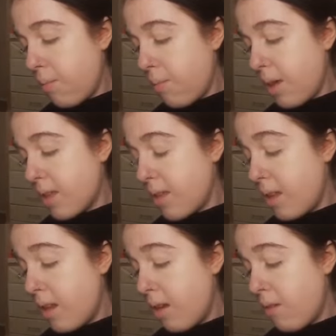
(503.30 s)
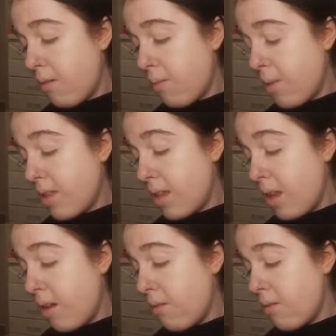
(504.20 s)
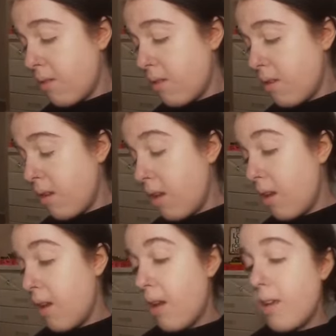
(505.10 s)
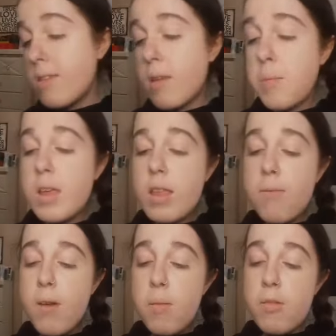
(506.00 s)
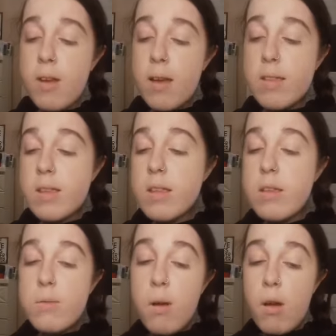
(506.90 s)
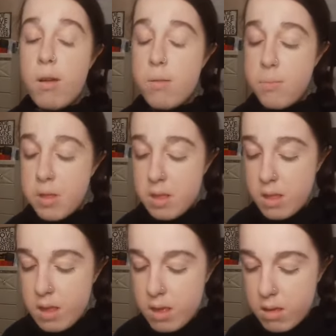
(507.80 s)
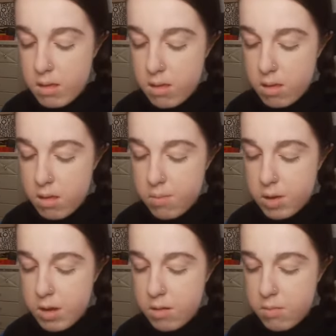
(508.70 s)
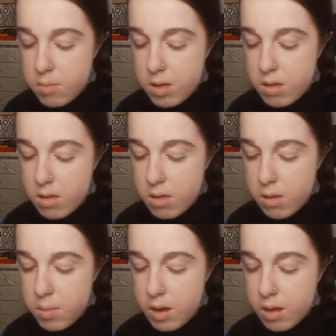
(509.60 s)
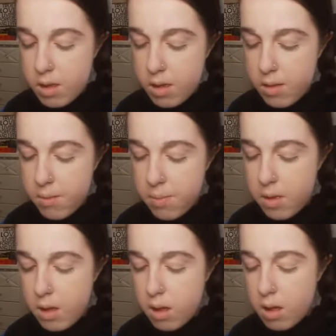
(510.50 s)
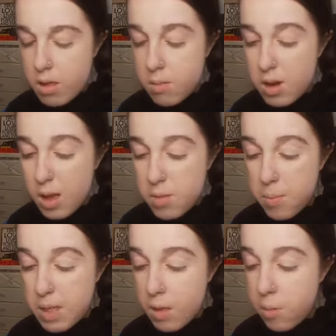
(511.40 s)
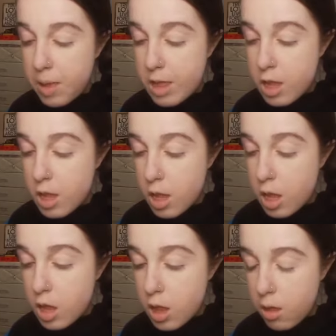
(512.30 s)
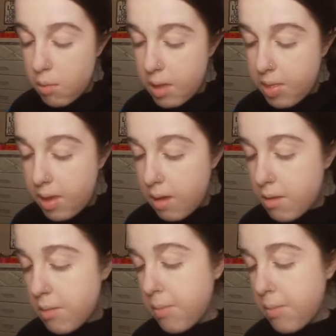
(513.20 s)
Besitos. If I'm pronouncing these wrong, please let me know, because let me tell you, sometimes I'm a little bit slow at things